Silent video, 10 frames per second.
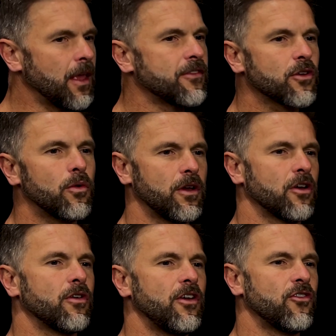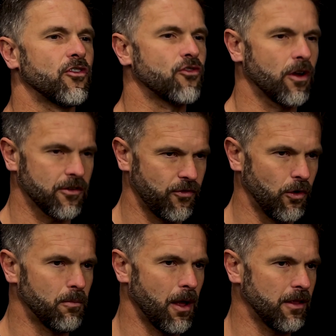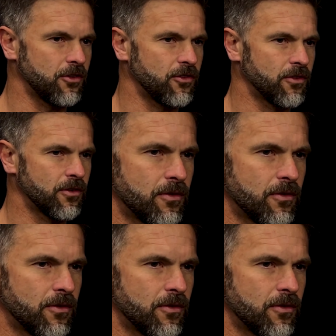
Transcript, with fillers: it's going to increase your truck's fuel mileage.